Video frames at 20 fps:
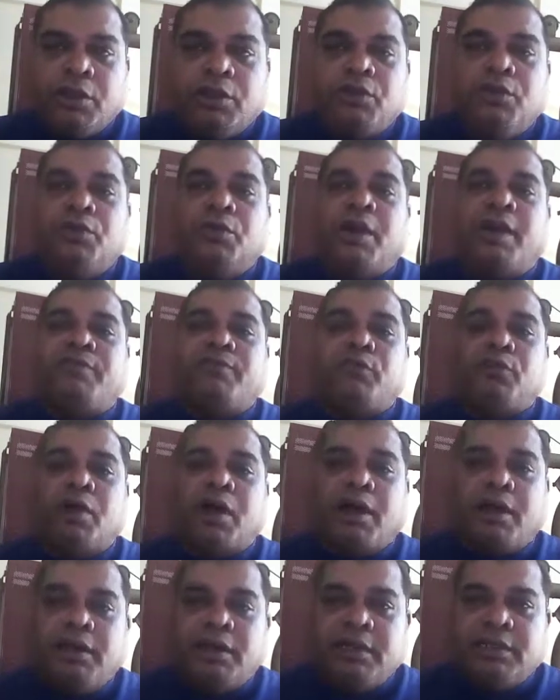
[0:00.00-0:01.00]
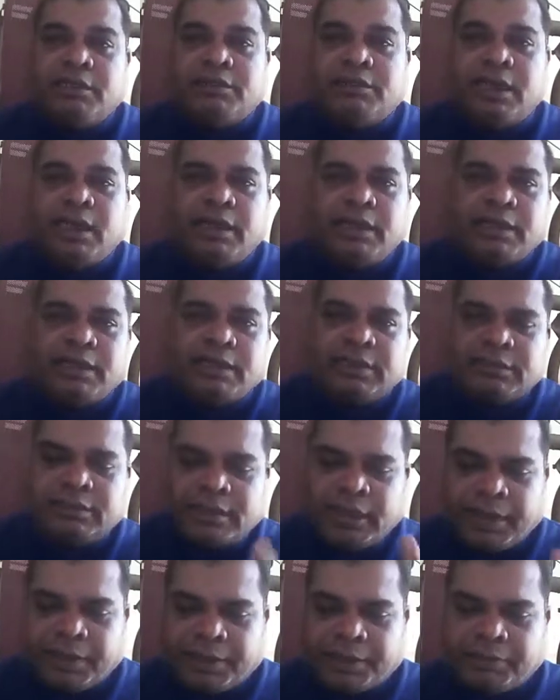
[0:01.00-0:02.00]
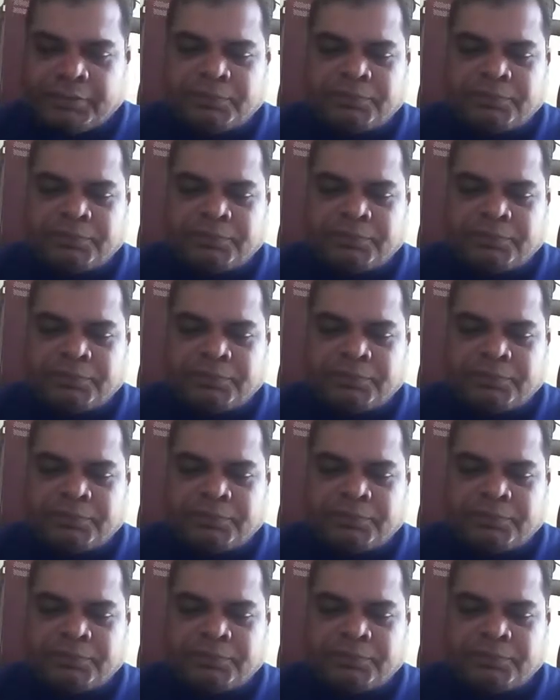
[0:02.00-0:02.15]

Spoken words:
You have to understand it is that.